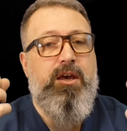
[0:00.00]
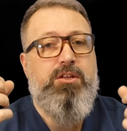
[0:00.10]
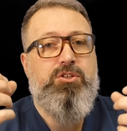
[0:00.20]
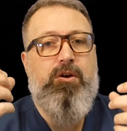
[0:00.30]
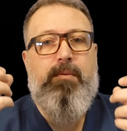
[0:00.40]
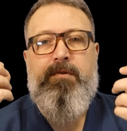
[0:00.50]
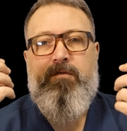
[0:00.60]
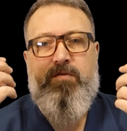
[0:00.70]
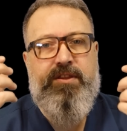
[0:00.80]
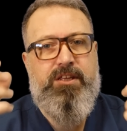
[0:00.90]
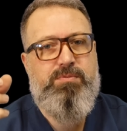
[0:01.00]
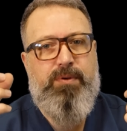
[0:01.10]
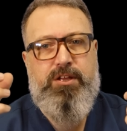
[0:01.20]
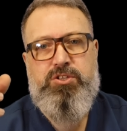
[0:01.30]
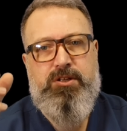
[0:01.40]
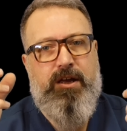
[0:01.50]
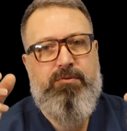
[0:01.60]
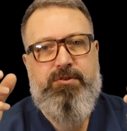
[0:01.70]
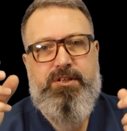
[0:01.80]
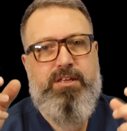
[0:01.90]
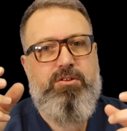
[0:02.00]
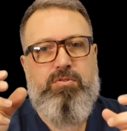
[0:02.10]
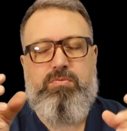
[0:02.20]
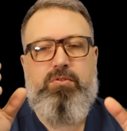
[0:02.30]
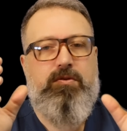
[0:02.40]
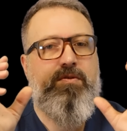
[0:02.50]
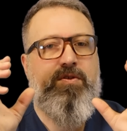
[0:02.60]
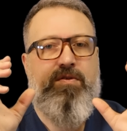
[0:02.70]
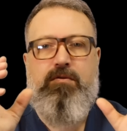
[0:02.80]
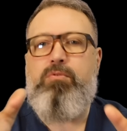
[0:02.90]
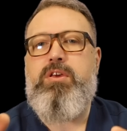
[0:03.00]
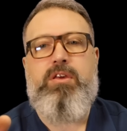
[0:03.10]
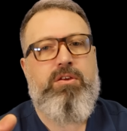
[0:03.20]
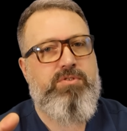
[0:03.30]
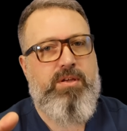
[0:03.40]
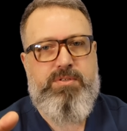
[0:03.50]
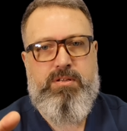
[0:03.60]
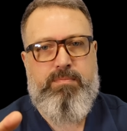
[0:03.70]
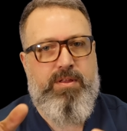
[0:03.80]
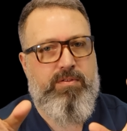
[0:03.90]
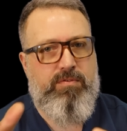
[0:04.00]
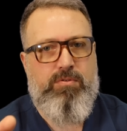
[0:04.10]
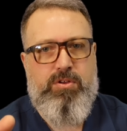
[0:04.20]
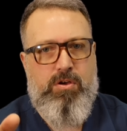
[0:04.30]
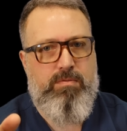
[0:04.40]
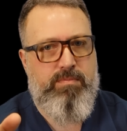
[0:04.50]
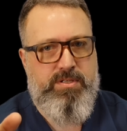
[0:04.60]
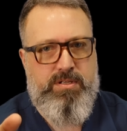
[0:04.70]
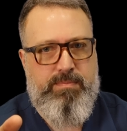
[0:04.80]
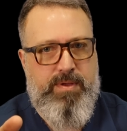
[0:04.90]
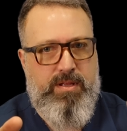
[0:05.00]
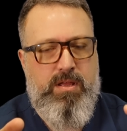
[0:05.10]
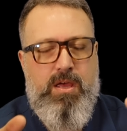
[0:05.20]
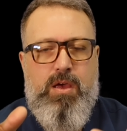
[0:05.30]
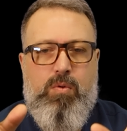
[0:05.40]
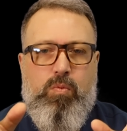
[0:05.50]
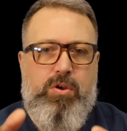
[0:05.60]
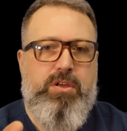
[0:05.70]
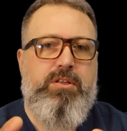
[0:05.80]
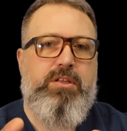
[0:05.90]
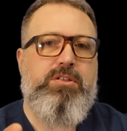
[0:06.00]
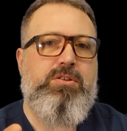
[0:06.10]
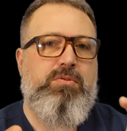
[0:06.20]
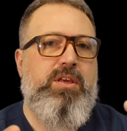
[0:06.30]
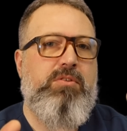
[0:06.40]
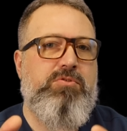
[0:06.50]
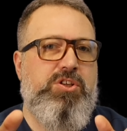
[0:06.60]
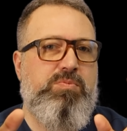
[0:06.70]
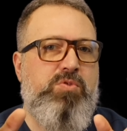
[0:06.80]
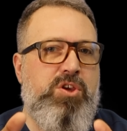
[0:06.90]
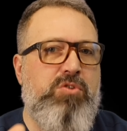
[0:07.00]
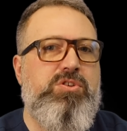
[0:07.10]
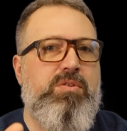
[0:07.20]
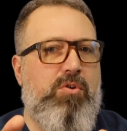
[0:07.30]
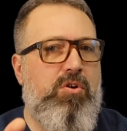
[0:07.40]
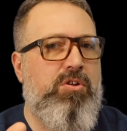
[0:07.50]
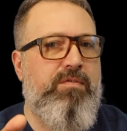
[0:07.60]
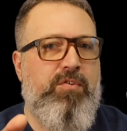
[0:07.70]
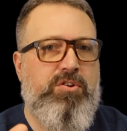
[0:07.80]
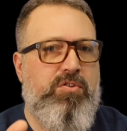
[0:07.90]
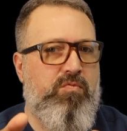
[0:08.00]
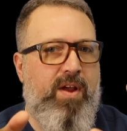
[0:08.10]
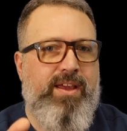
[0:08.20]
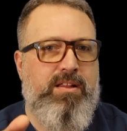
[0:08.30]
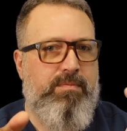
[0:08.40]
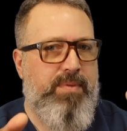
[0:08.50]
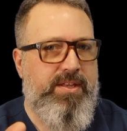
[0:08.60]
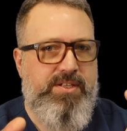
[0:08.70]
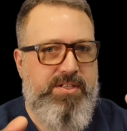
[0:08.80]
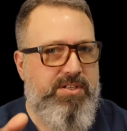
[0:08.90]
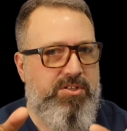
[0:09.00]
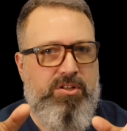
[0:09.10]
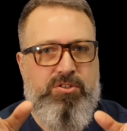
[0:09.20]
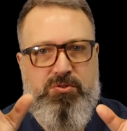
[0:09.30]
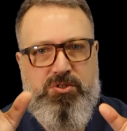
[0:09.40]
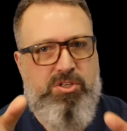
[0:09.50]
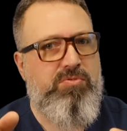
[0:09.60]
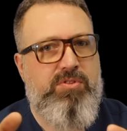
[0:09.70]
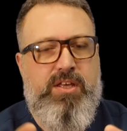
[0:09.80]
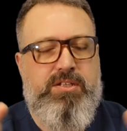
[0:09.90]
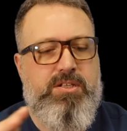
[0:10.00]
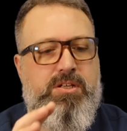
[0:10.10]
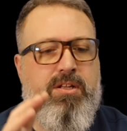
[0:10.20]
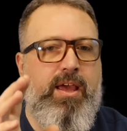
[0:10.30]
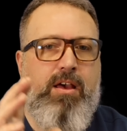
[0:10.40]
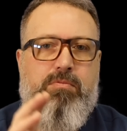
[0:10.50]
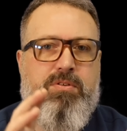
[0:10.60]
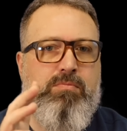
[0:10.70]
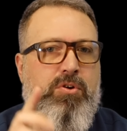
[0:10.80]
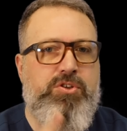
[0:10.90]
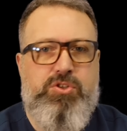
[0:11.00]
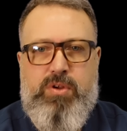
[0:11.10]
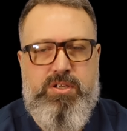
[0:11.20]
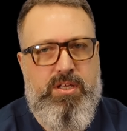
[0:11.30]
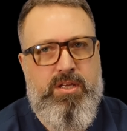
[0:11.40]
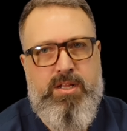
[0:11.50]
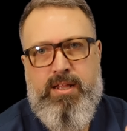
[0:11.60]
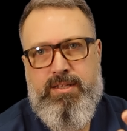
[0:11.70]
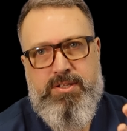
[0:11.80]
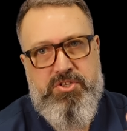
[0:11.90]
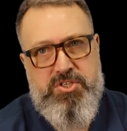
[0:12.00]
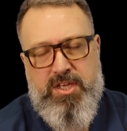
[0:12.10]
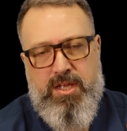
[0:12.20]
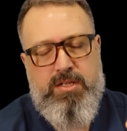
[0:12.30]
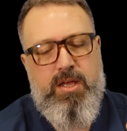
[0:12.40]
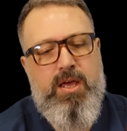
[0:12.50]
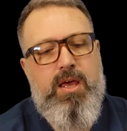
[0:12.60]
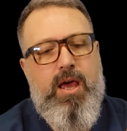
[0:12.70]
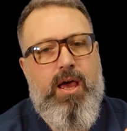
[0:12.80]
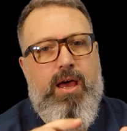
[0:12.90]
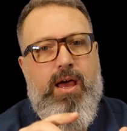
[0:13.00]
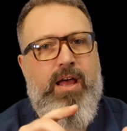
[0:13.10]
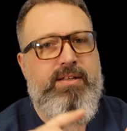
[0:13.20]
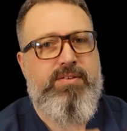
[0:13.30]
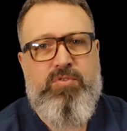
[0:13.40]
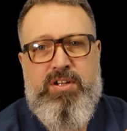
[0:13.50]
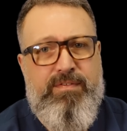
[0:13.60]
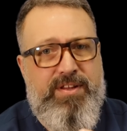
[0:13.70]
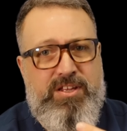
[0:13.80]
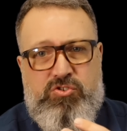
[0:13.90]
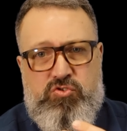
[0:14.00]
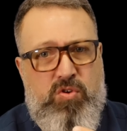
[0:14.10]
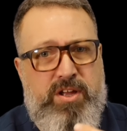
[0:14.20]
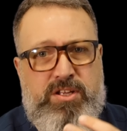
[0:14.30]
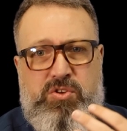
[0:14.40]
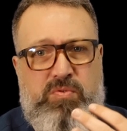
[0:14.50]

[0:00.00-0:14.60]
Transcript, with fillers: So I mean, for this patient, I would say, you know, throw your q-tips in the bin throw the cotton buds in the bin what you need to do here is just use some olive oil on a regular basis it's going to do two things it's going to help to moisturize the canal and the skin uh, and relieve any dryness or